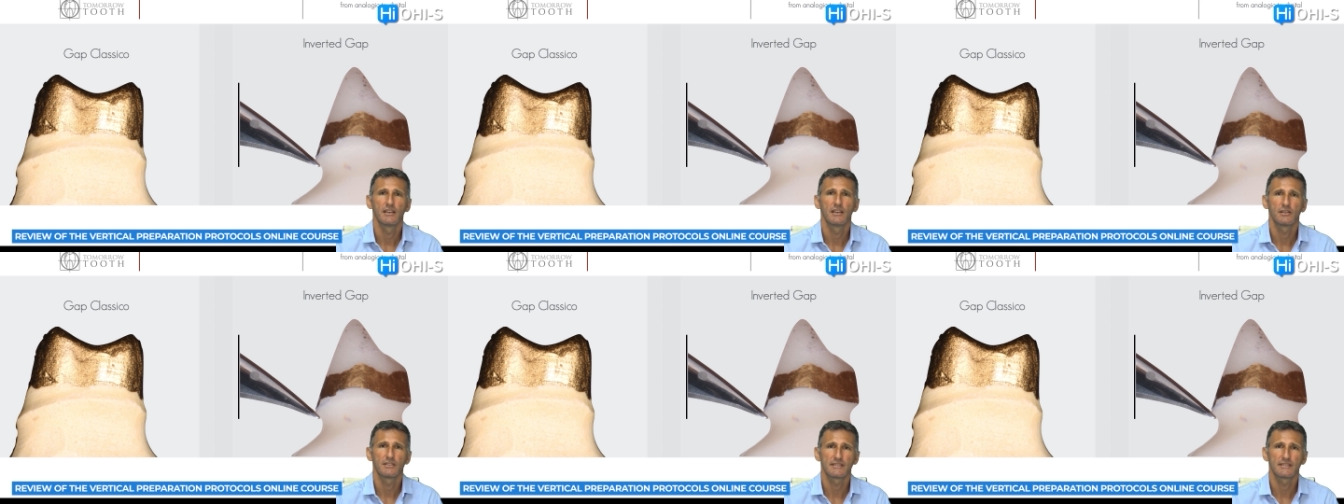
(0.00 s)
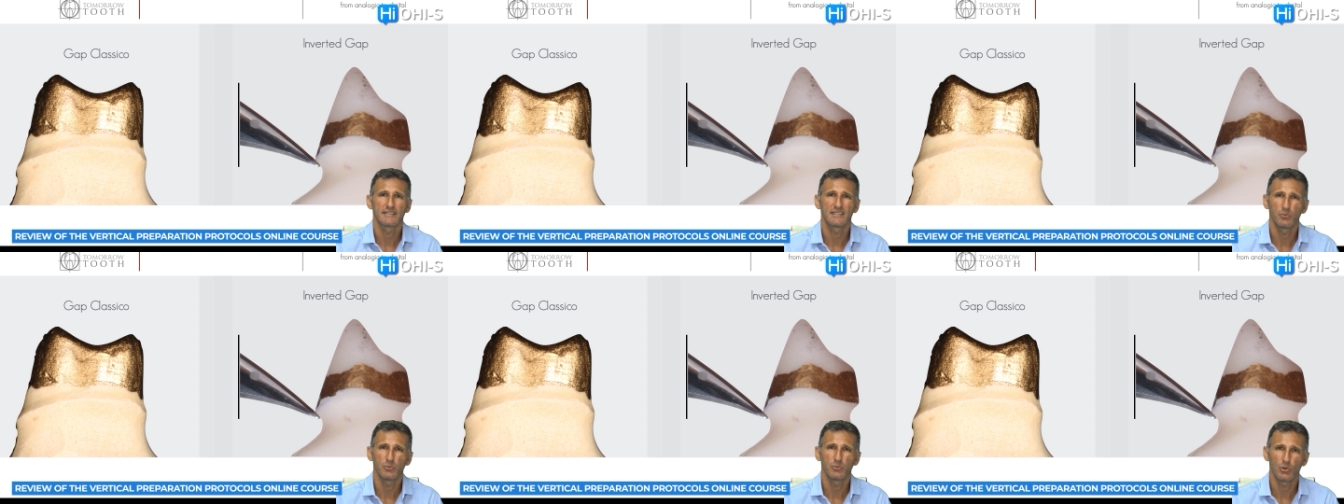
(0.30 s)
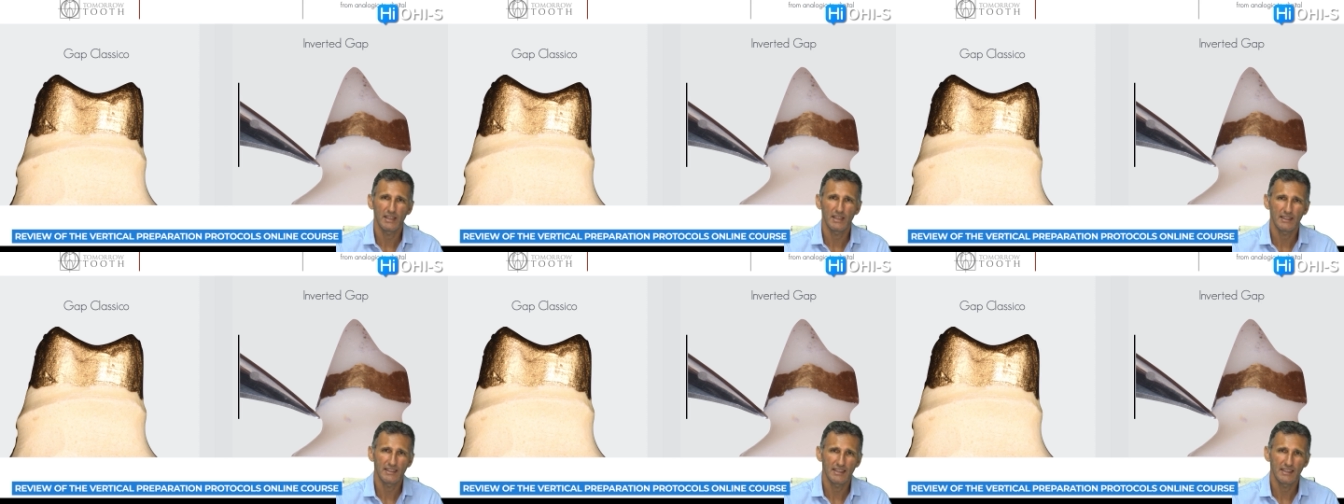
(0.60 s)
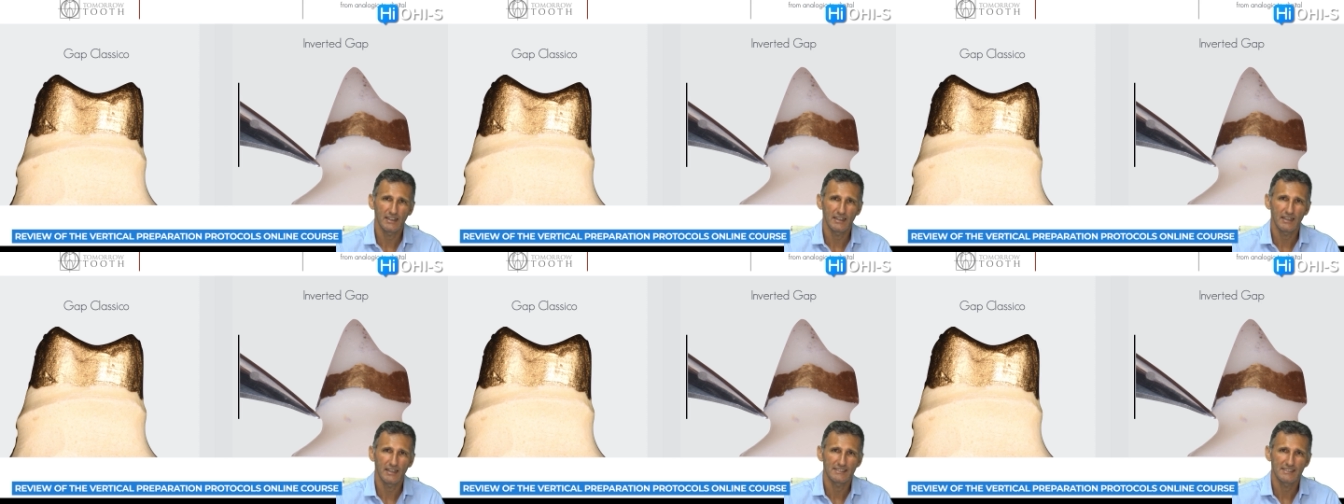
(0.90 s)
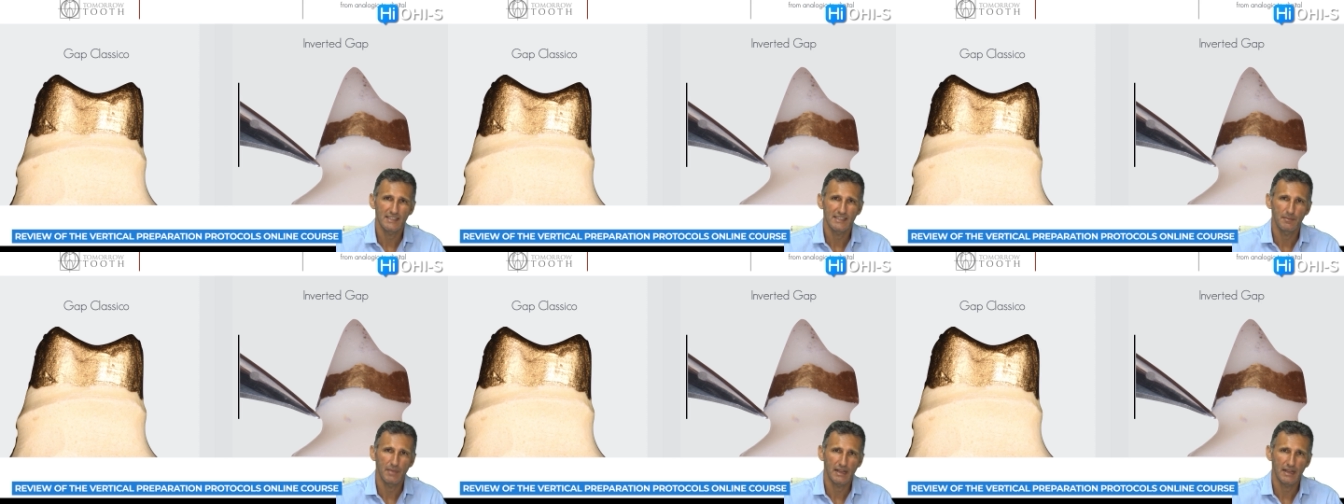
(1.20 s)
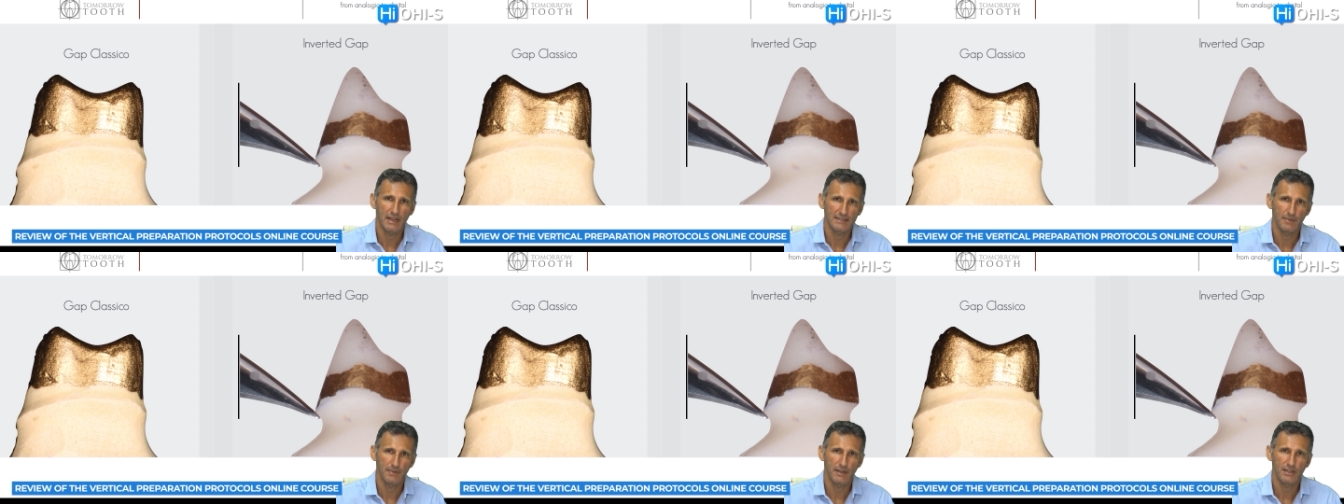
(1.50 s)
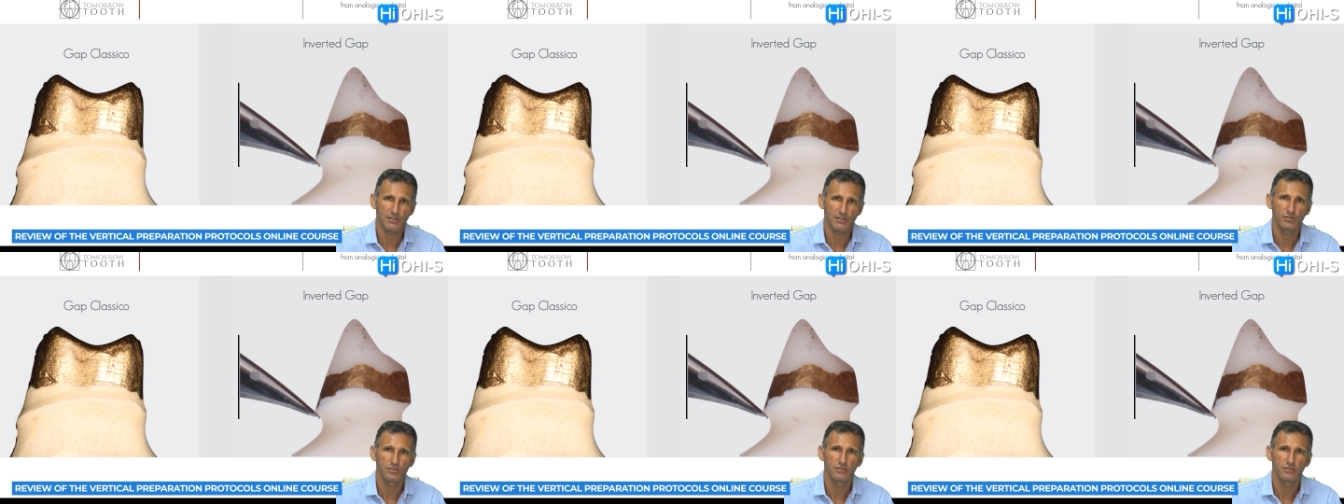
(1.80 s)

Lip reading: simulating some expansion